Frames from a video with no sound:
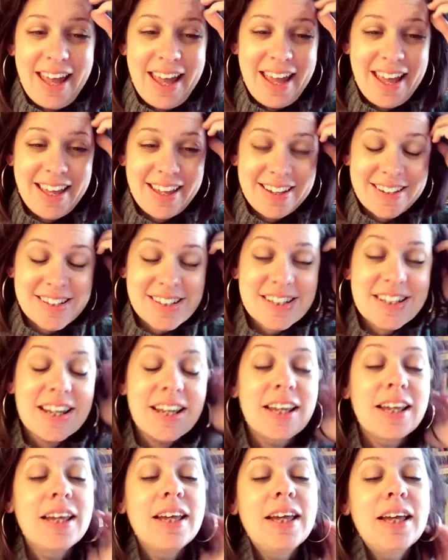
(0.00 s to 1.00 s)
And
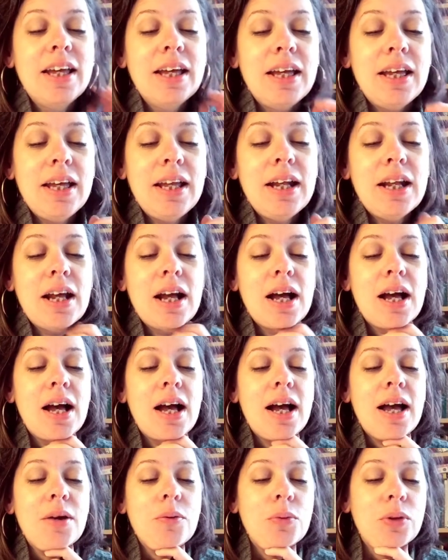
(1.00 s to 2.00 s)

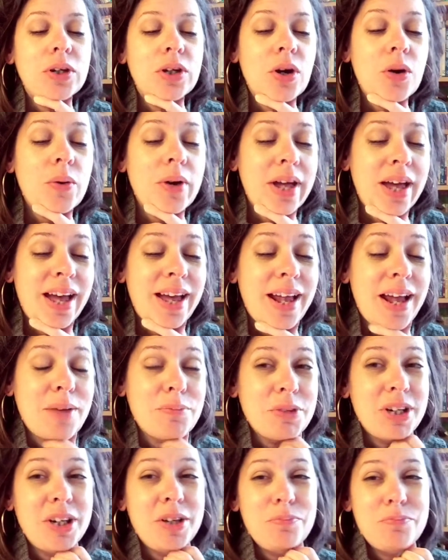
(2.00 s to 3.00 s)
I would go ahead, I'm
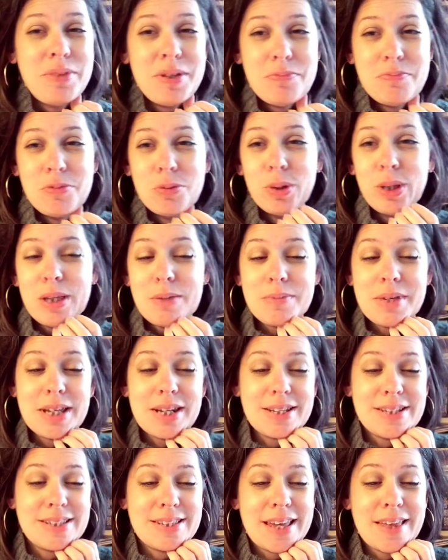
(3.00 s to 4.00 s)
going to be really mean
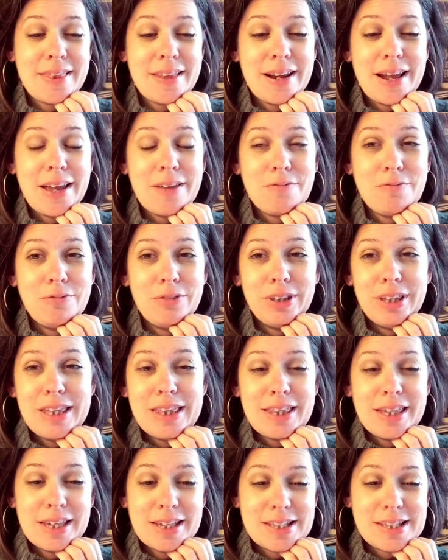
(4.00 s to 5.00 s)
and say that I really
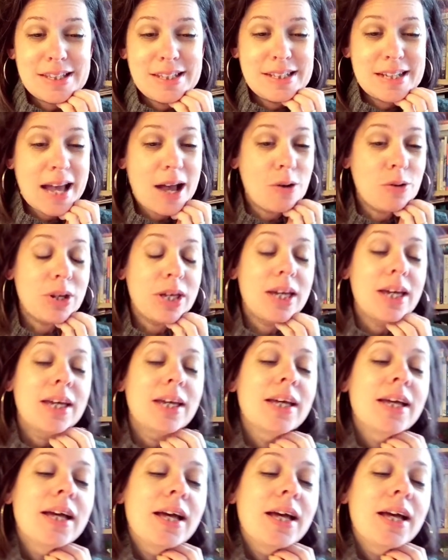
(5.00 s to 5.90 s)
think it's dowdy.